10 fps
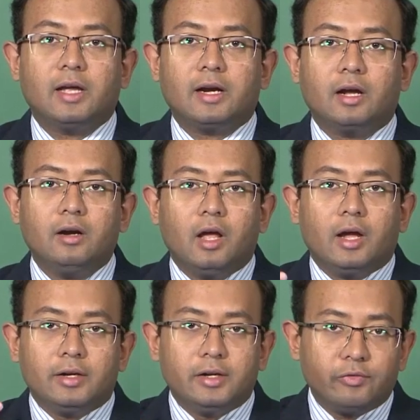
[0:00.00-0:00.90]
that are
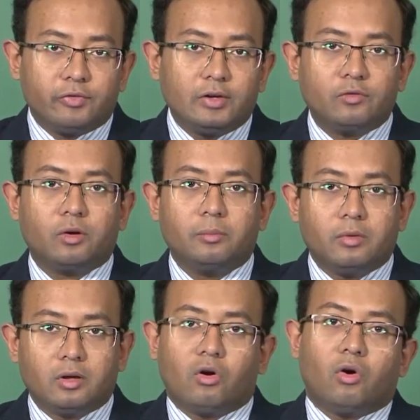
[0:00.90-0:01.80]
different from
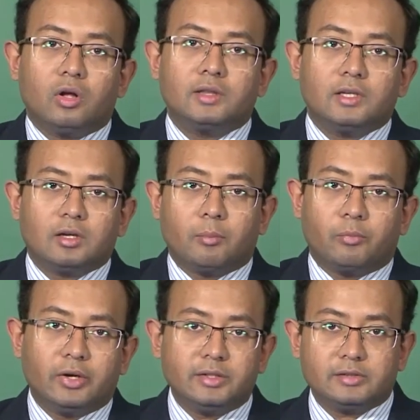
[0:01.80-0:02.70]
all the
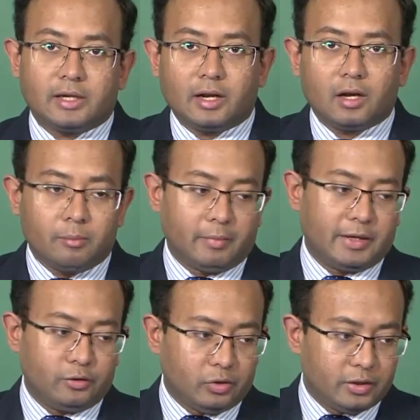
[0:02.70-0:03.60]
components that are
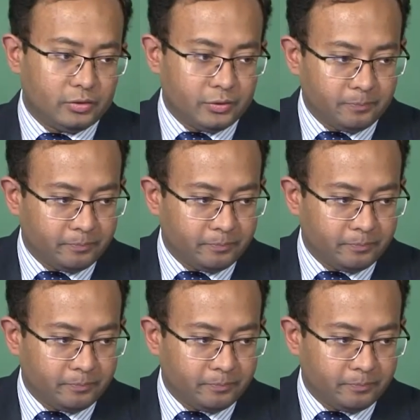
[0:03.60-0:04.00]
combined together.